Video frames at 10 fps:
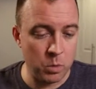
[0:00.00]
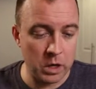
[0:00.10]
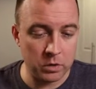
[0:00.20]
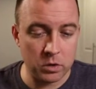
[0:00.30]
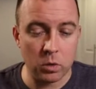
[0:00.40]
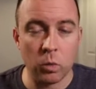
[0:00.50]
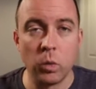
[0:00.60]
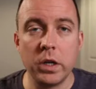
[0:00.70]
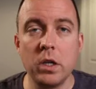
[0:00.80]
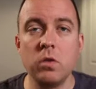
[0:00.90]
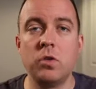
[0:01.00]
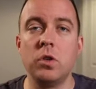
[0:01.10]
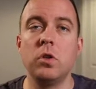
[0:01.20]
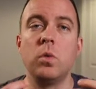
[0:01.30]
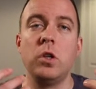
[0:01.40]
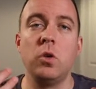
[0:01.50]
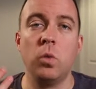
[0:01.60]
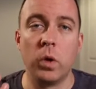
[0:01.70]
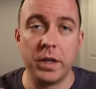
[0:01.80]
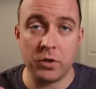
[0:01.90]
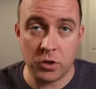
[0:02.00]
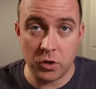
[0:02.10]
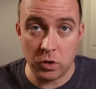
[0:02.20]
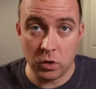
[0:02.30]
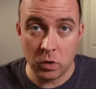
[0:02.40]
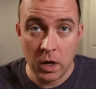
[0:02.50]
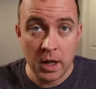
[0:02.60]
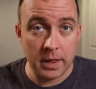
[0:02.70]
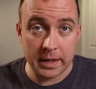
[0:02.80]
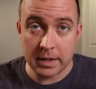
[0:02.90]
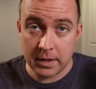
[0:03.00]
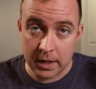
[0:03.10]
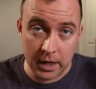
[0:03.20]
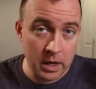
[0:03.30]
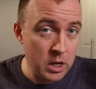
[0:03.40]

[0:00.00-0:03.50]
Well, so what do you do when you want to, like I said,